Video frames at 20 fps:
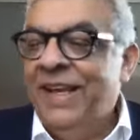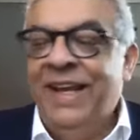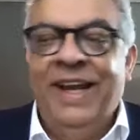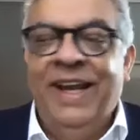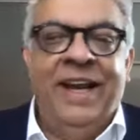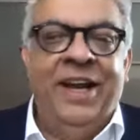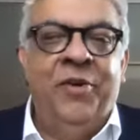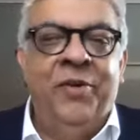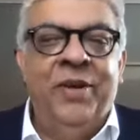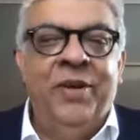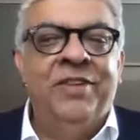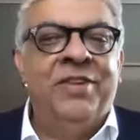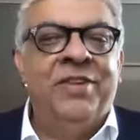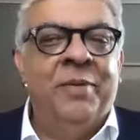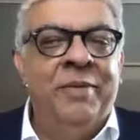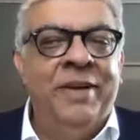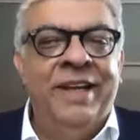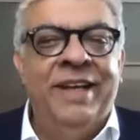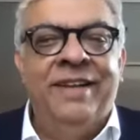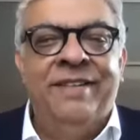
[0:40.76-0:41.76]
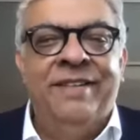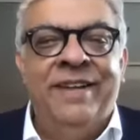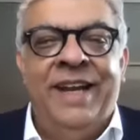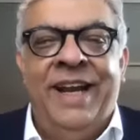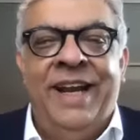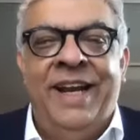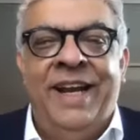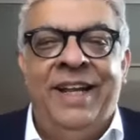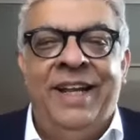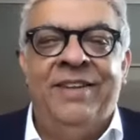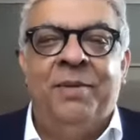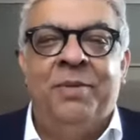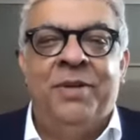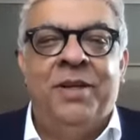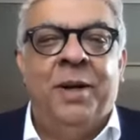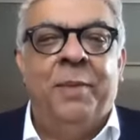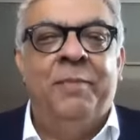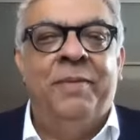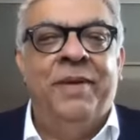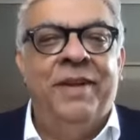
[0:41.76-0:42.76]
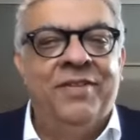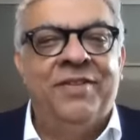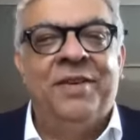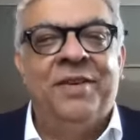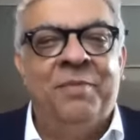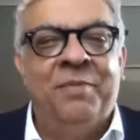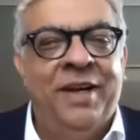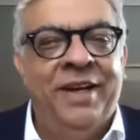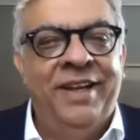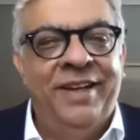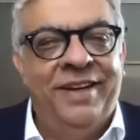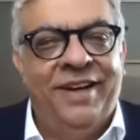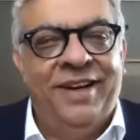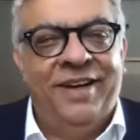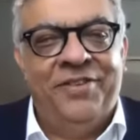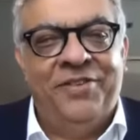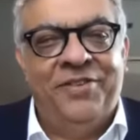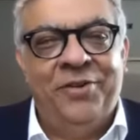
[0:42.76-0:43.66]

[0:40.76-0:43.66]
and doing some deals and handing some companies some money, Raj.